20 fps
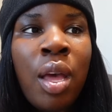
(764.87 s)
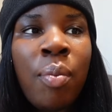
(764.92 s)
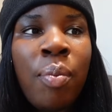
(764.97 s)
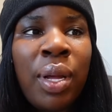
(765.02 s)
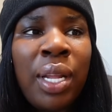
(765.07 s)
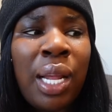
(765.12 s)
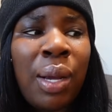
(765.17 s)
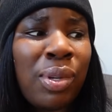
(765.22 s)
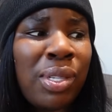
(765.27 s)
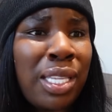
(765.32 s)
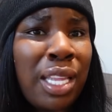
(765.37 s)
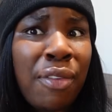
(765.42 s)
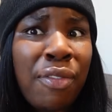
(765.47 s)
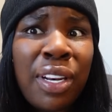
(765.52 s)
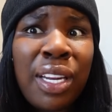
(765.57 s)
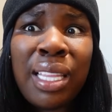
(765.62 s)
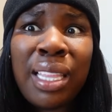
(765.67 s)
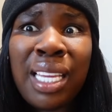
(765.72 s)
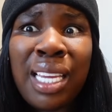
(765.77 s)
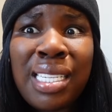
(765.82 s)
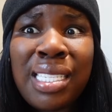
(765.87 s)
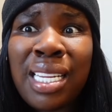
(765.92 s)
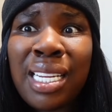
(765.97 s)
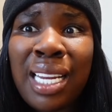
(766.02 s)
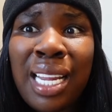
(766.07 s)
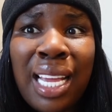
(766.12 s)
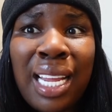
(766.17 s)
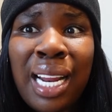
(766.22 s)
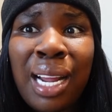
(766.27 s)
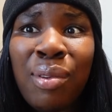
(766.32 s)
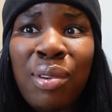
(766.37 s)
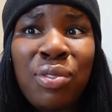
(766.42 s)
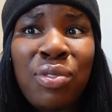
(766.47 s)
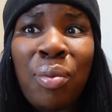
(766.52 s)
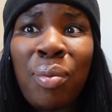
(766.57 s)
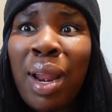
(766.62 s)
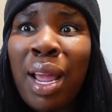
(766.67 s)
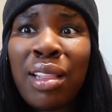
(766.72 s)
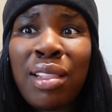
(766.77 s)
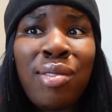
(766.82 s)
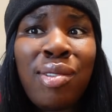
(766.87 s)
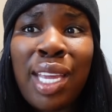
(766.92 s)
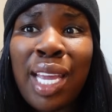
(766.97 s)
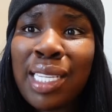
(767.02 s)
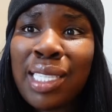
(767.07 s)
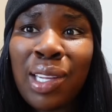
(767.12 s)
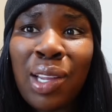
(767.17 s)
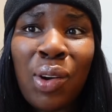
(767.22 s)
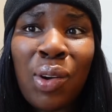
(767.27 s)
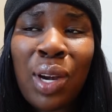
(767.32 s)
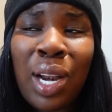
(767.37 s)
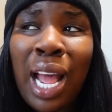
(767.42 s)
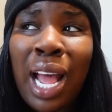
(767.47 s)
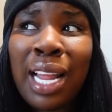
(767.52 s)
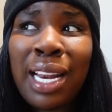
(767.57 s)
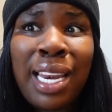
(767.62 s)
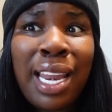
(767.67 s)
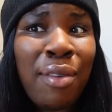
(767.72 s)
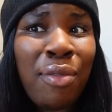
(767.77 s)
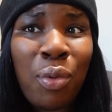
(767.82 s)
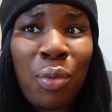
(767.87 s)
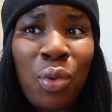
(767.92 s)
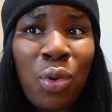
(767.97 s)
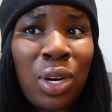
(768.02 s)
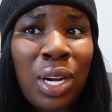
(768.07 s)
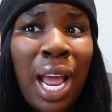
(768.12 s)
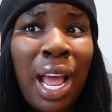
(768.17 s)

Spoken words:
But there was definitely things in there that was from like 3 years ago that I'd never worn,